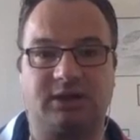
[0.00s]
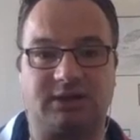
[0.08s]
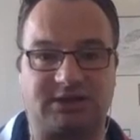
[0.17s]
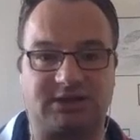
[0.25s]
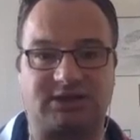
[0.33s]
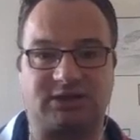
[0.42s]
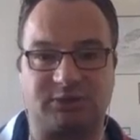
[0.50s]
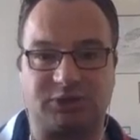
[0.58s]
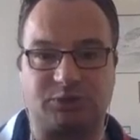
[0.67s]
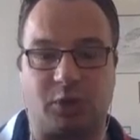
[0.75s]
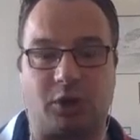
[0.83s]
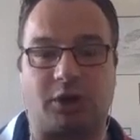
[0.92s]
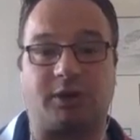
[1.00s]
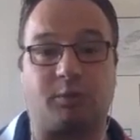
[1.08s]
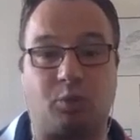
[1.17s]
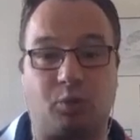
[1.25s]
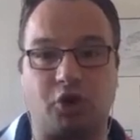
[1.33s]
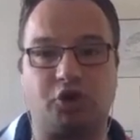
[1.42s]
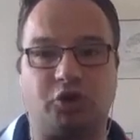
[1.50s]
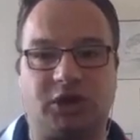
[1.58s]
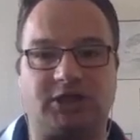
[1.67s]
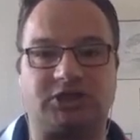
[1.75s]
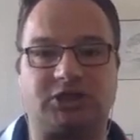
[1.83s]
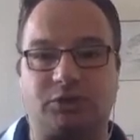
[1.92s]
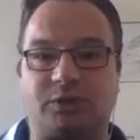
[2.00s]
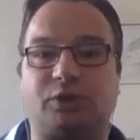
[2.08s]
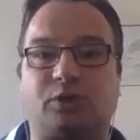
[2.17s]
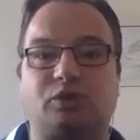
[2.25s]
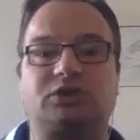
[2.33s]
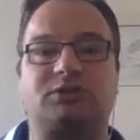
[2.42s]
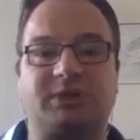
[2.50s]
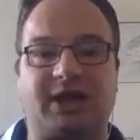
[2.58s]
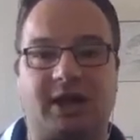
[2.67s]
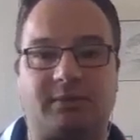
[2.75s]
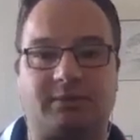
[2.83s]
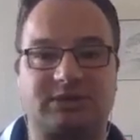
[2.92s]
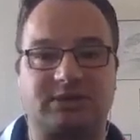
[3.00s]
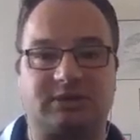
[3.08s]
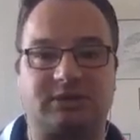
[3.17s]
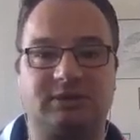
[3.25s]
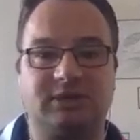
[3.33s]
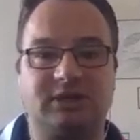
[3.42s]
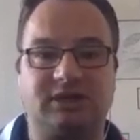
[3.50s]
the system is working, what you need to do in order to be able to